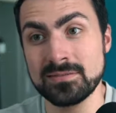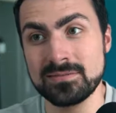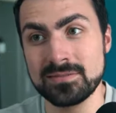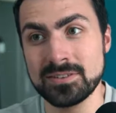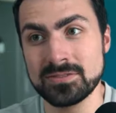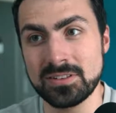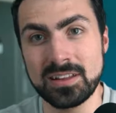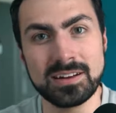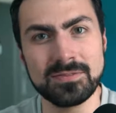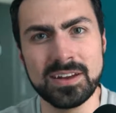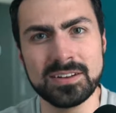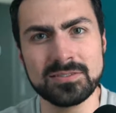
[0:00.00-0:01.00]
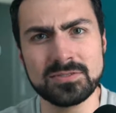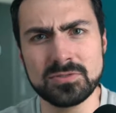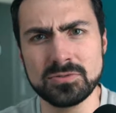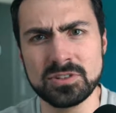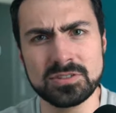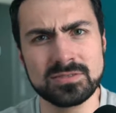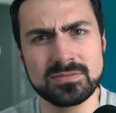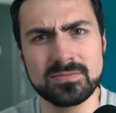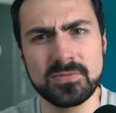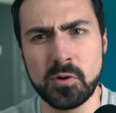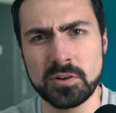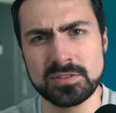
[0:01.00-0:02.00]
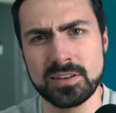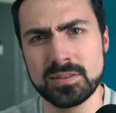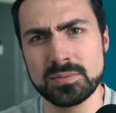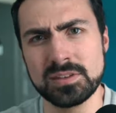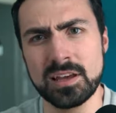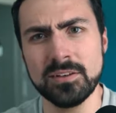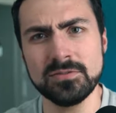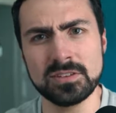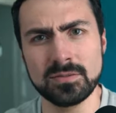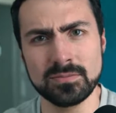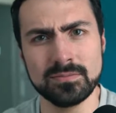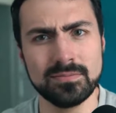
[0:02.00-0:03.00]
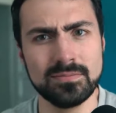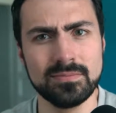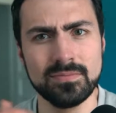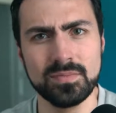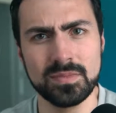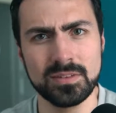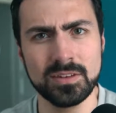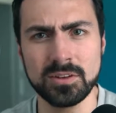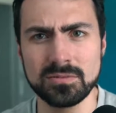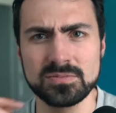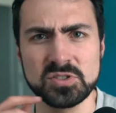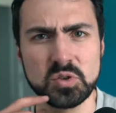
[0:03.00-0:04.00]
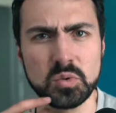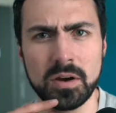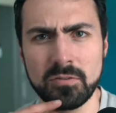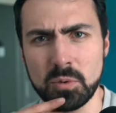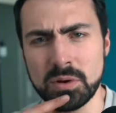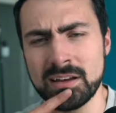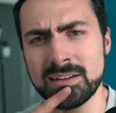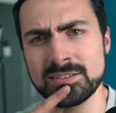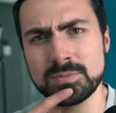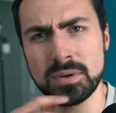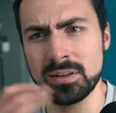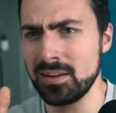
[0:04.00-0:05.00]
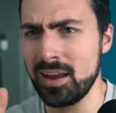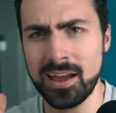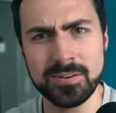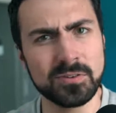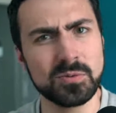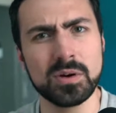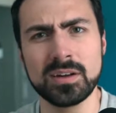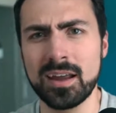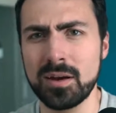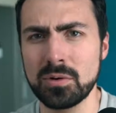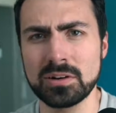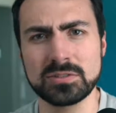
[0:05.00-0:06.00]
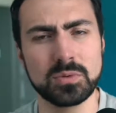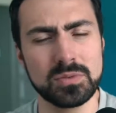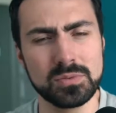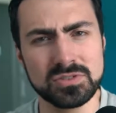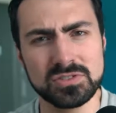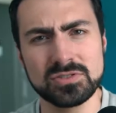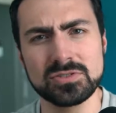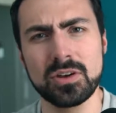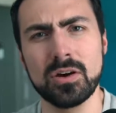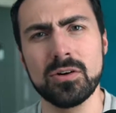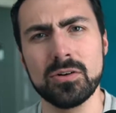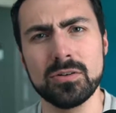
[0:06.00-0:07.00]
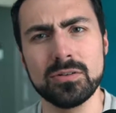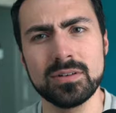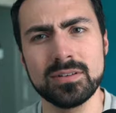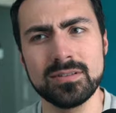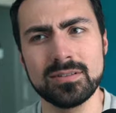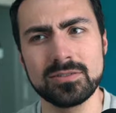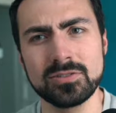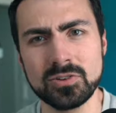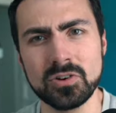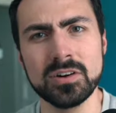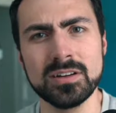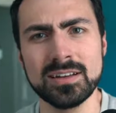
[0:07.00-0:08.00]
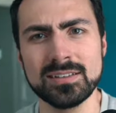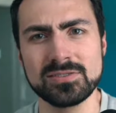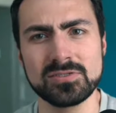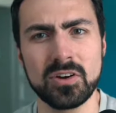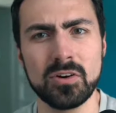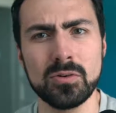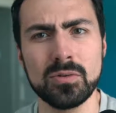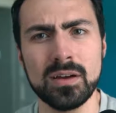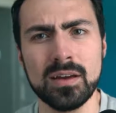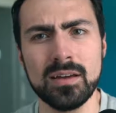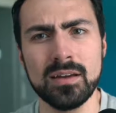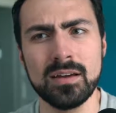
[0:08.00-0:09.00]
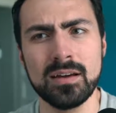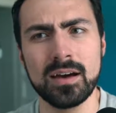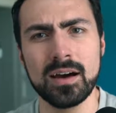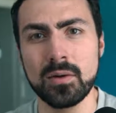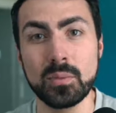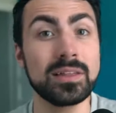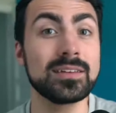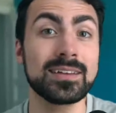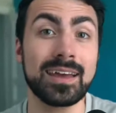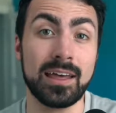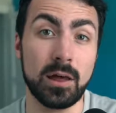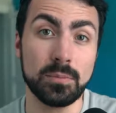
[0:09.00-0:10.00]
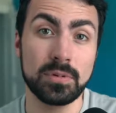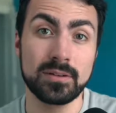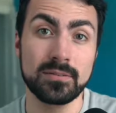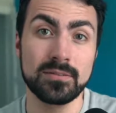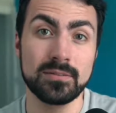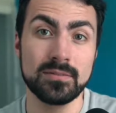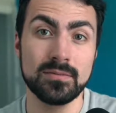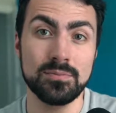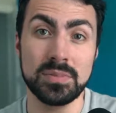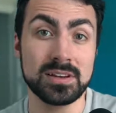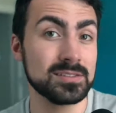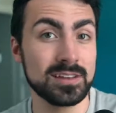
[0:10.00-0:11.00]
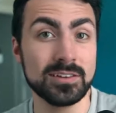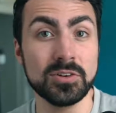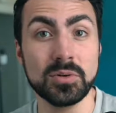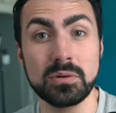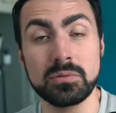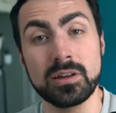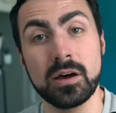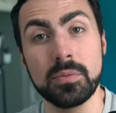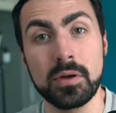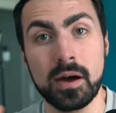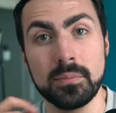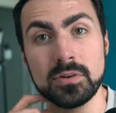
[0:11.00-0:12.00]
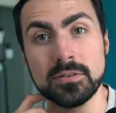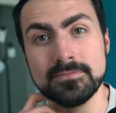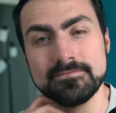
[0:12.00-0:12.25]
There's a lot of vendors who just focus on themselves and, screw everyone else, but everyone I worked with was so good and so willing to help because they knew it would help the couple.